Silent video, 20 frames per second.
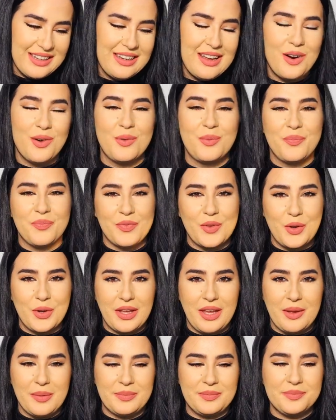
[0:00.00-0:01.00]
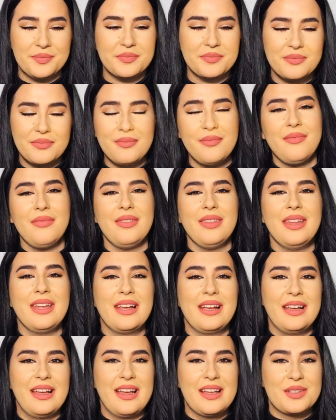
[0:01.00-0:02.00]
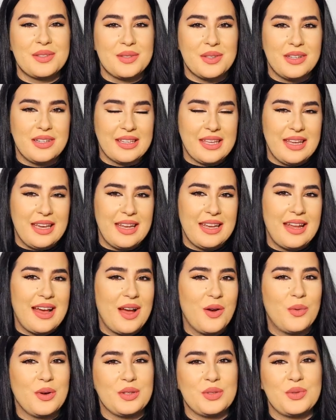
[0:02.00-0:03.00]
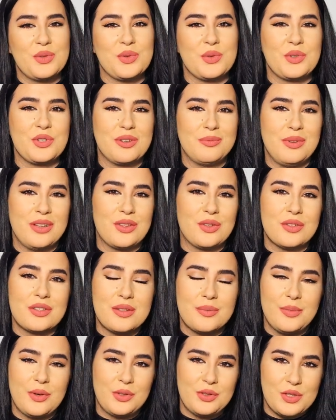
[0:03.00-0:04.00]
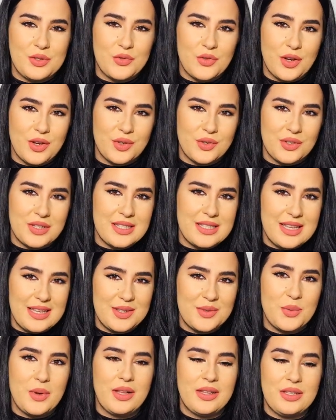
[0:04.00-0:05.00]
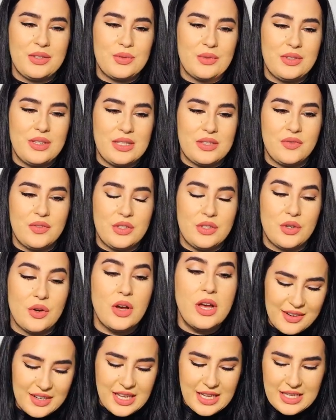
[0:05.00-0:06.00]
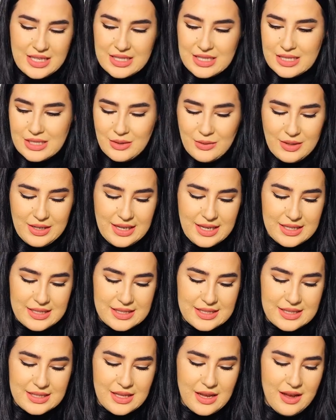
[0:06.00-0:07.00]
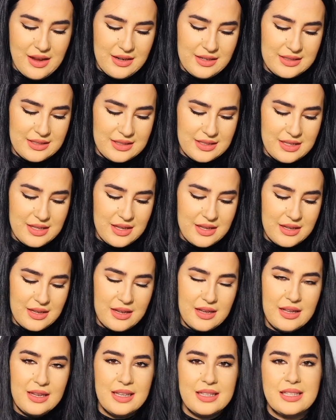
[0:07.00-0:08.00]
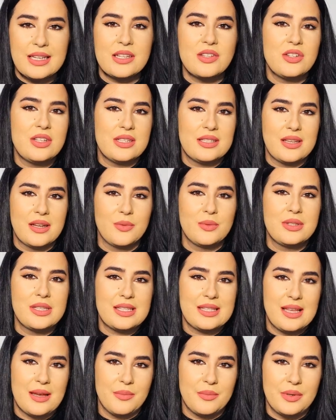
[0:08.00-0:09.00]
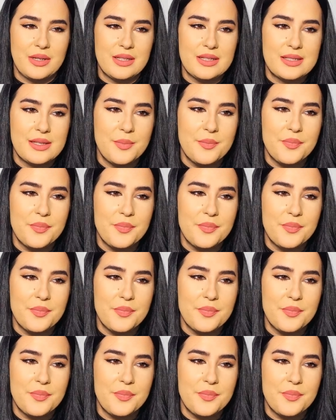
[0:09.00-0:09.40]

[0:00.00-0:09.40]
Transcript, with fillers: Now, okay, as again I want to share my thoughts about this fragrance as well in today's video. Okay, so let's start. Uh, let's actually start with the samples.